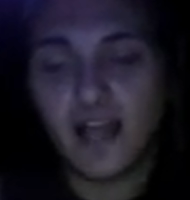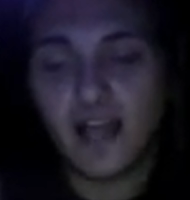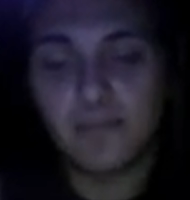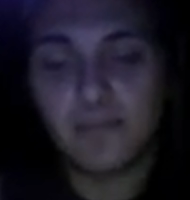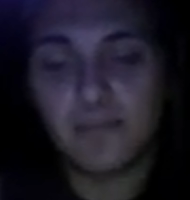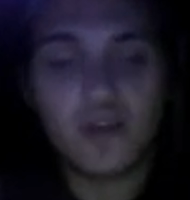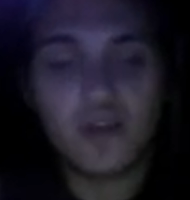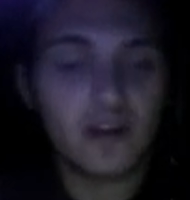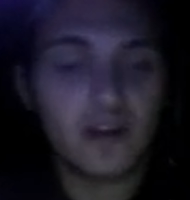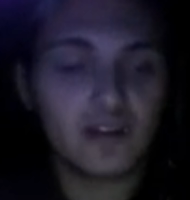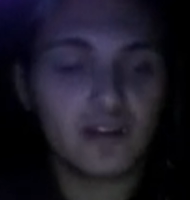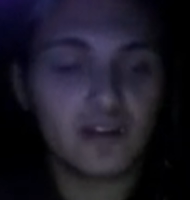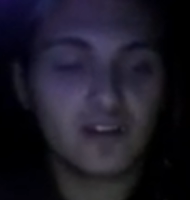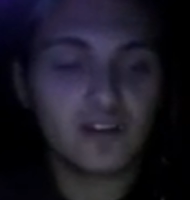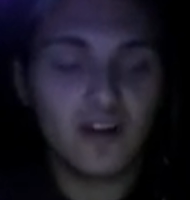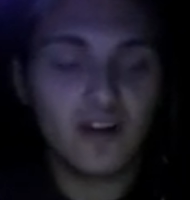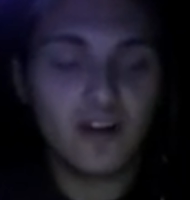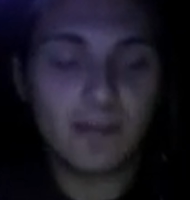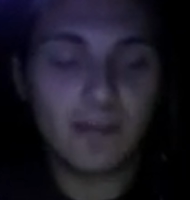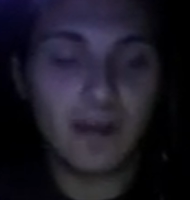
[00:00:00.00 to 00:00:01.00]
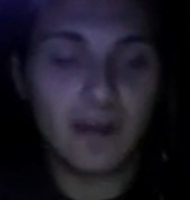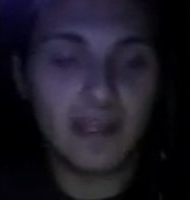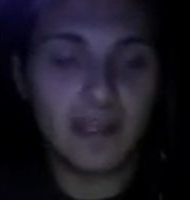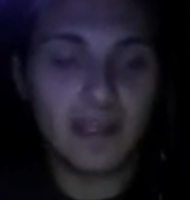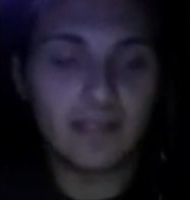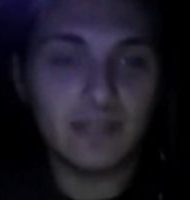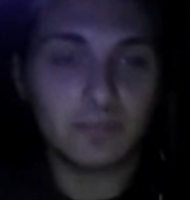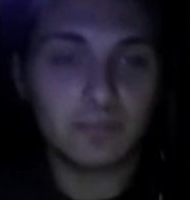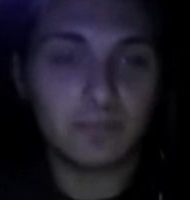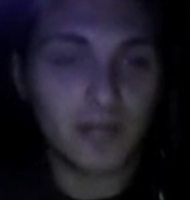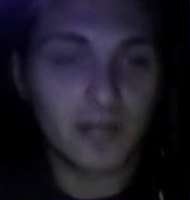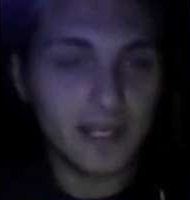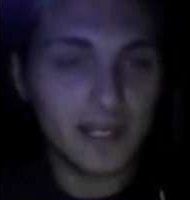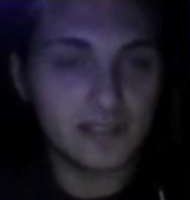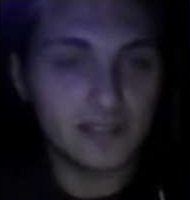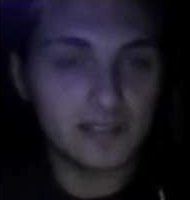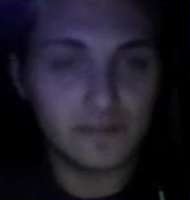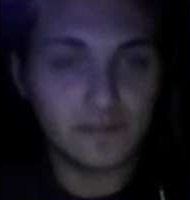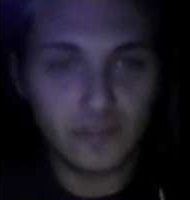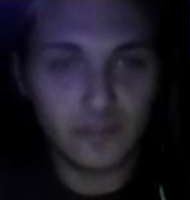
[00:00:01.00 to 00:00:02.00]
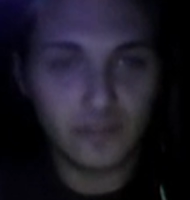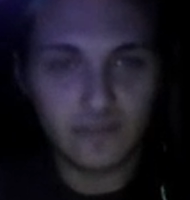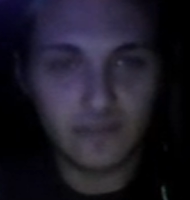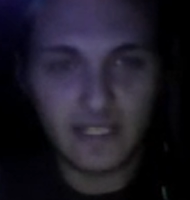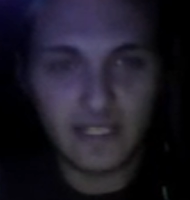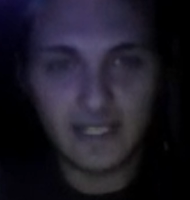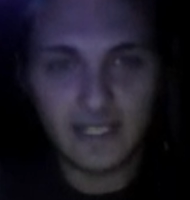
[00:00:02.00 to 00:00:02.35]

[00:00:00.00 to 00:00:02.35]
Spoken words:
I'm not going to talk about any brands of UV